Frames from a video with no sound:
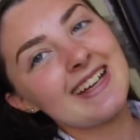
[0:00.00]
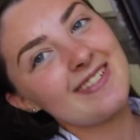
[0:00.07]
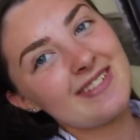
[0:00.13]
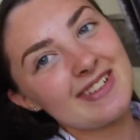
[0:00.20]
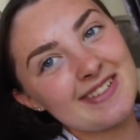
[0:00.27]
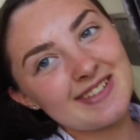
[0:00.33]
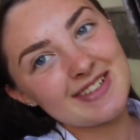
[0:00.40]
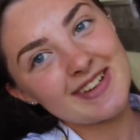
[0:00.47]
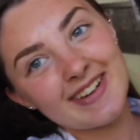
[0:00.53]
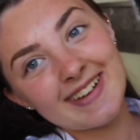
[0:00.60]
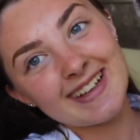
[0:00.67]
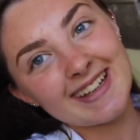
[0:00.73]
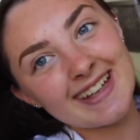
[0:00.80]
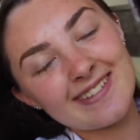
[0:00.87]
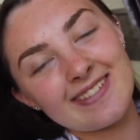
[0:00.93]
If you enjoyed
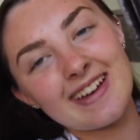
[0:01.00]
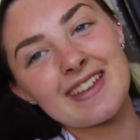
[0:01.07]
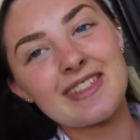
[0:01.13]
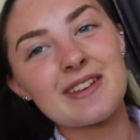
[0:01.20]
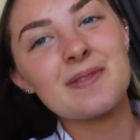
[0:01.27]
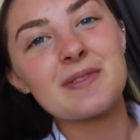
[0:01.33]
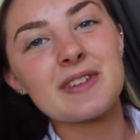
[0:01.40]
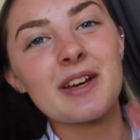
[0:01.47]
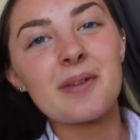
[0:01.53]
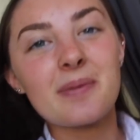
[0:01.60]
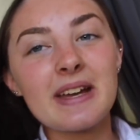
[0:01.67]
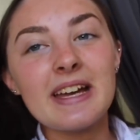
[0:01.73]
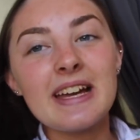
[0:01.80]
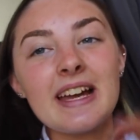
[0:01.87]
it, give it a thumbs up.